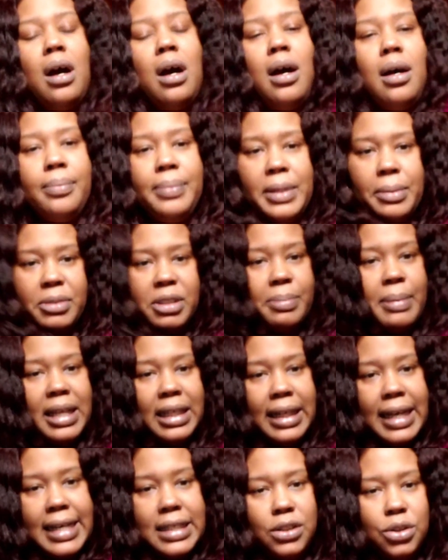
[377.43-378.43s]
That was my
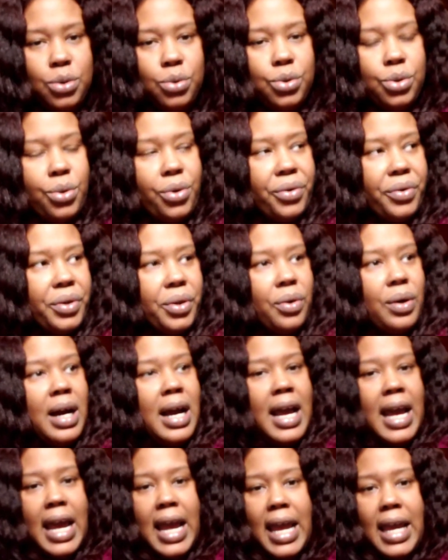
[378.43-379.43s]
last tutorial,
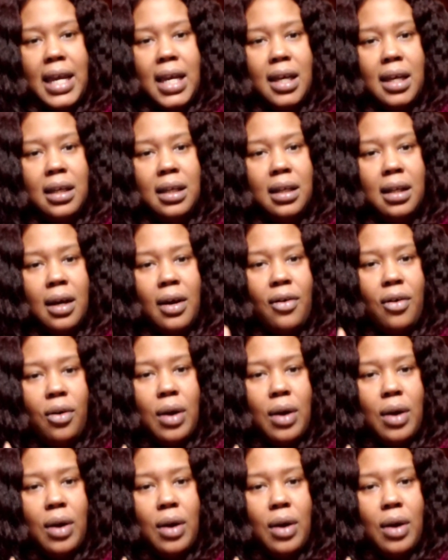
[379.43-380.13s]
and